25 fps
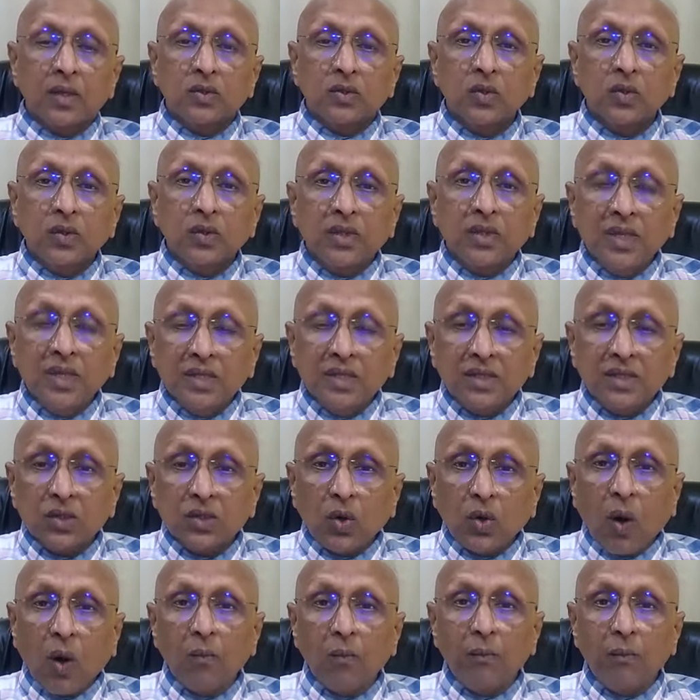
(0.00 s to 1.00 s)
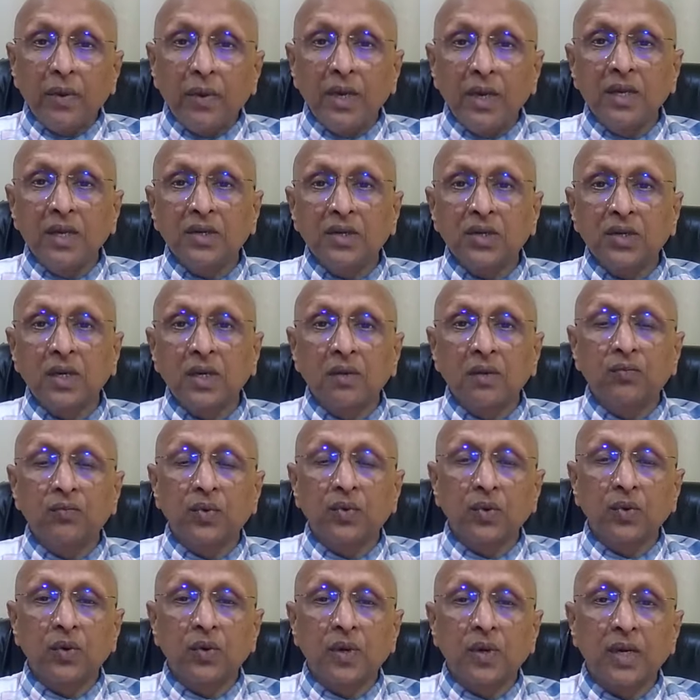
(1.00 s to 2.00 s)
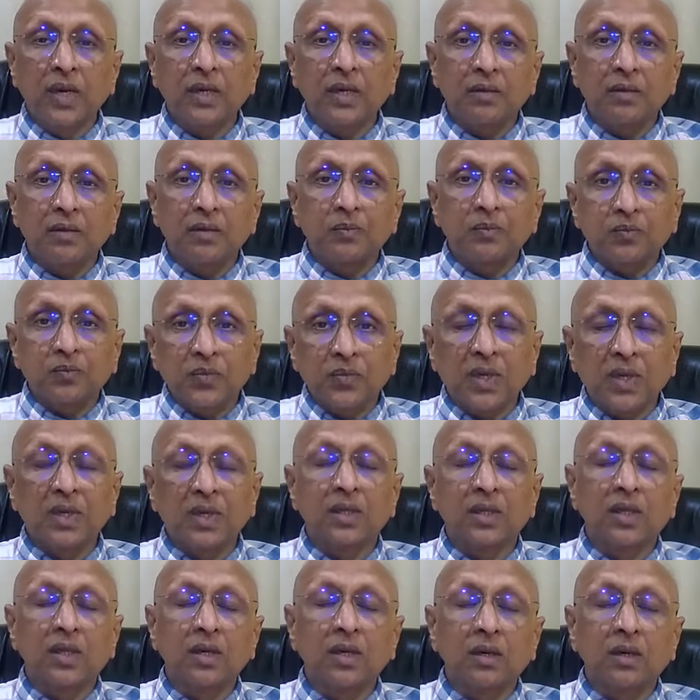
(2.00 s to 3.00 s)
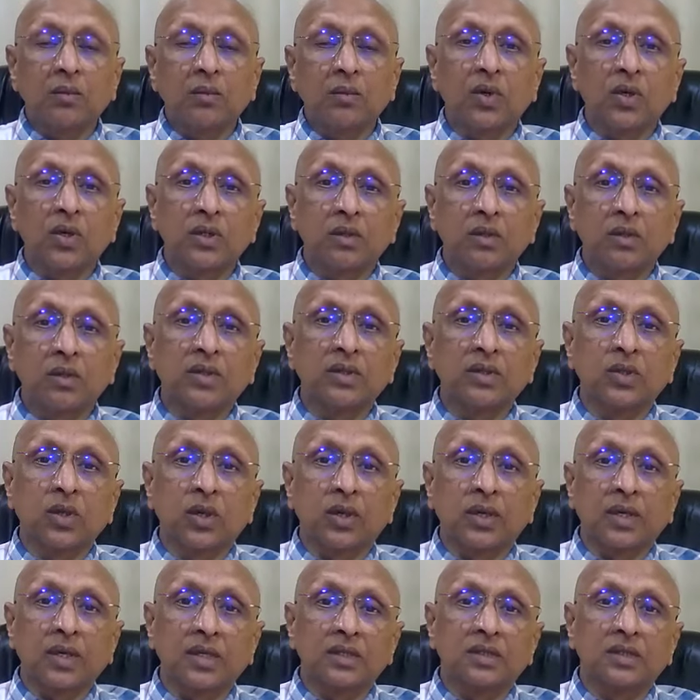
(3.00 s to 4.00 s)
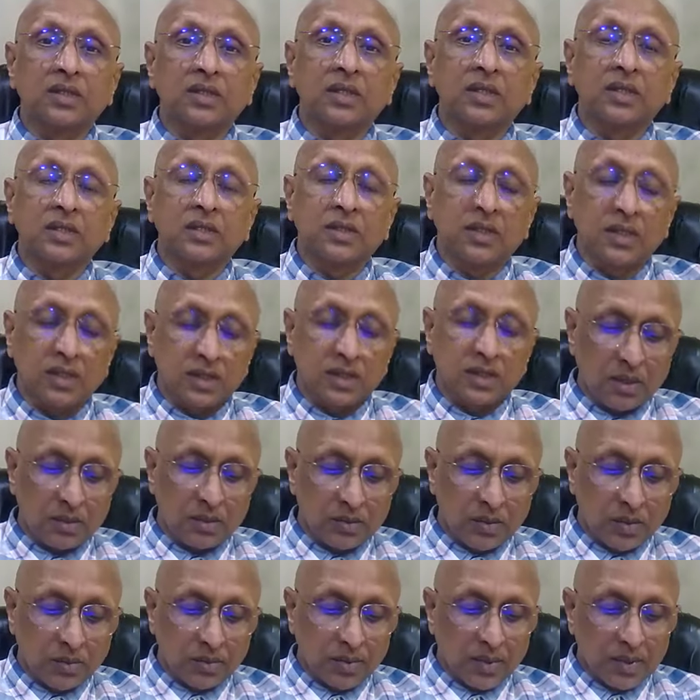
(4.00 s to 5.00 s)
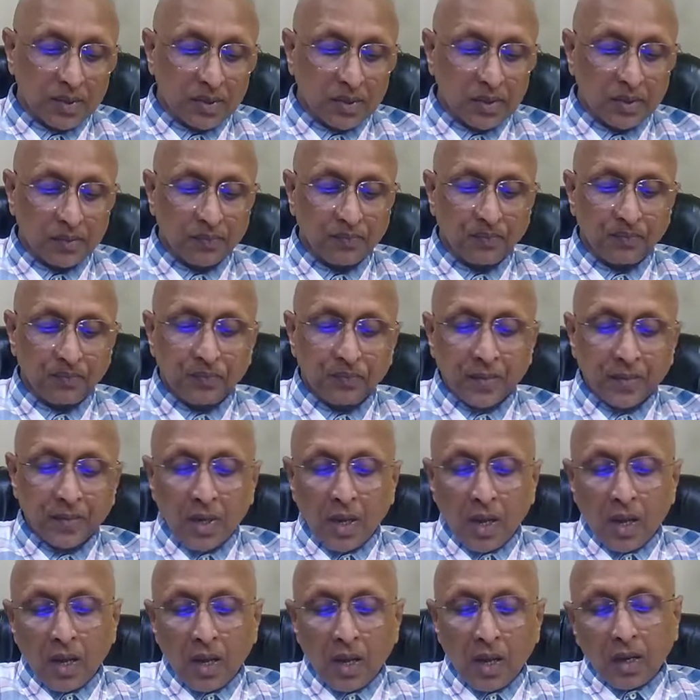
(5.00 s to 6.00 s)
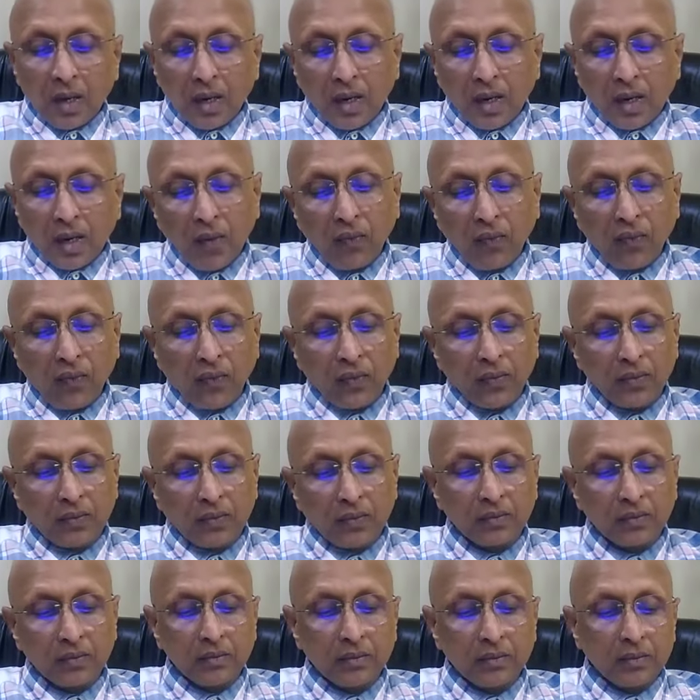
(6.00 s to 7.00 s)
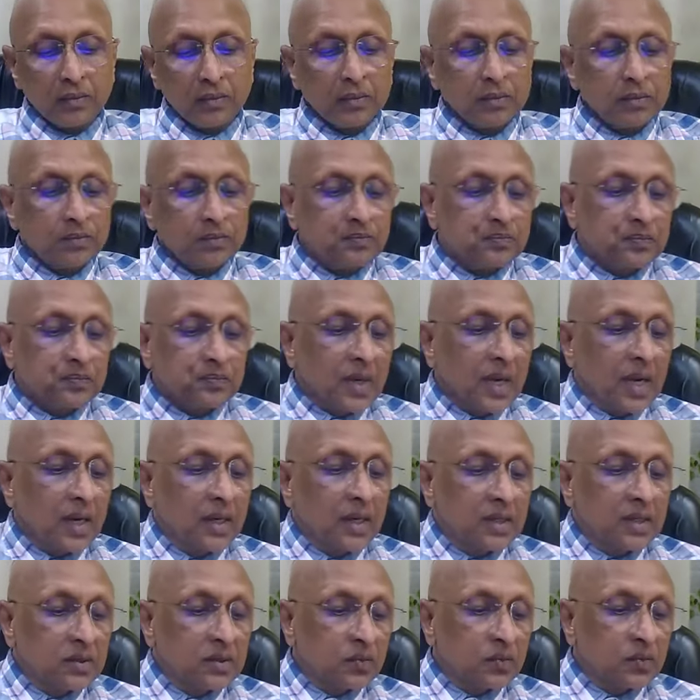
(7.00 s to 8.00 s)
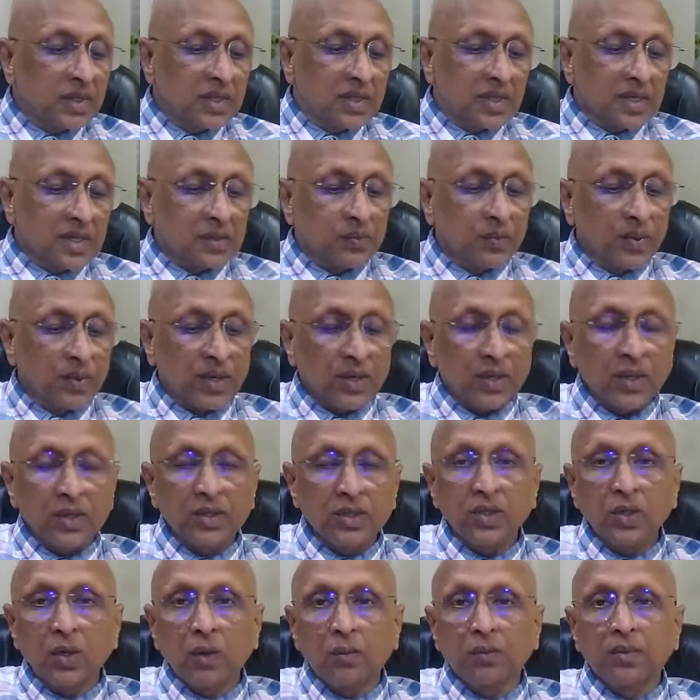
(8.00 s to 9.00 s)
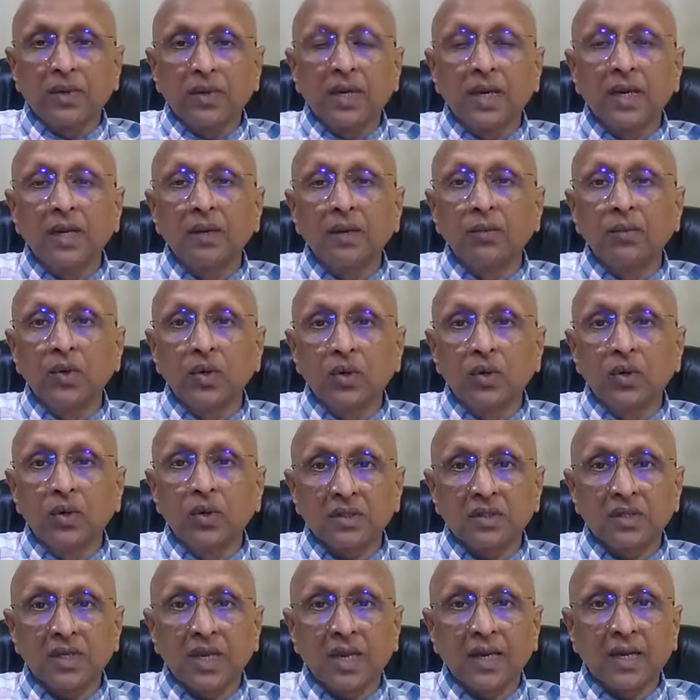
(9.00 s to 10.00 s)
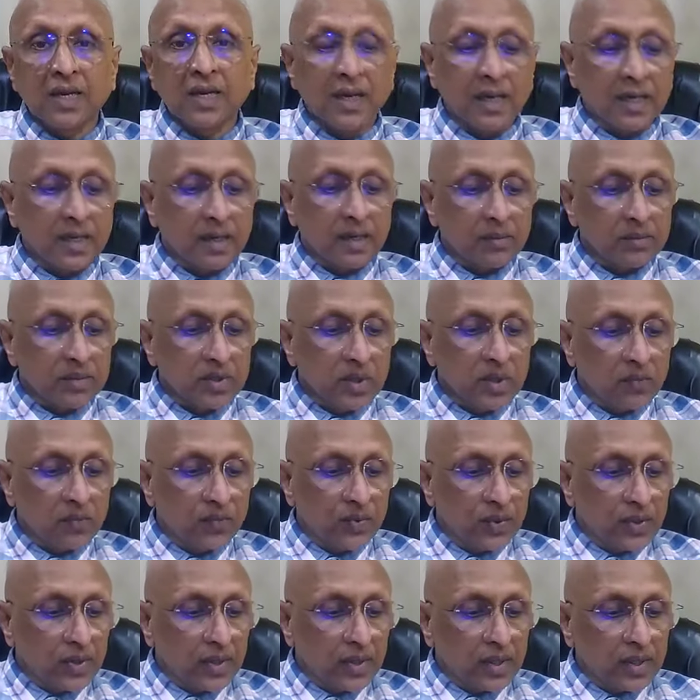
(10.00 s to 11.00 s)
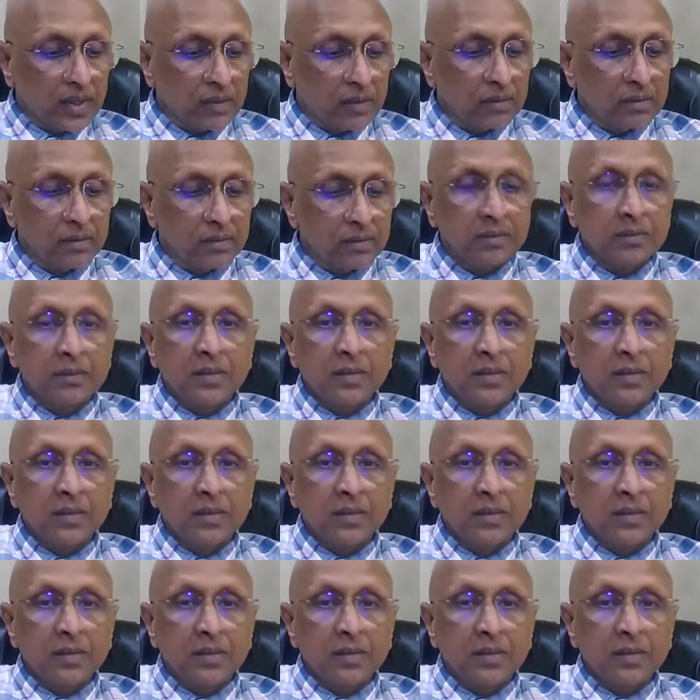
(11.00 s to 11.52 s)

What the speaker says: So this combination, if you get, then think about the benzoic acid in such types of cases. Cough, it is with expectoration of green mucus like natrum sulfuricum.